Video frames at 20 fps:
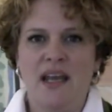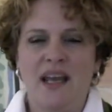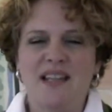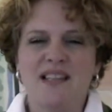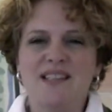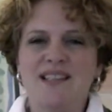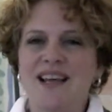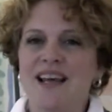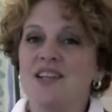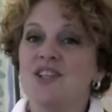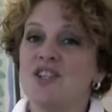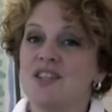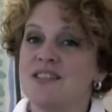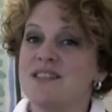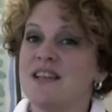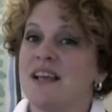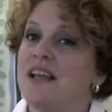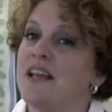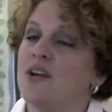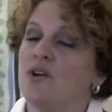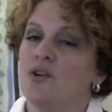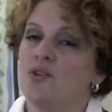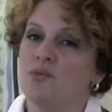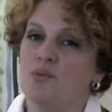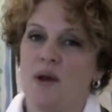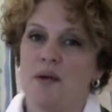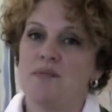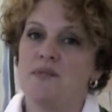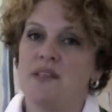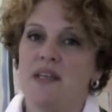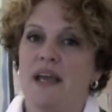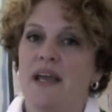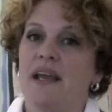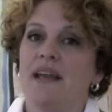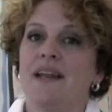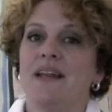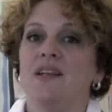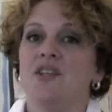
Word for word: It's not just any old website,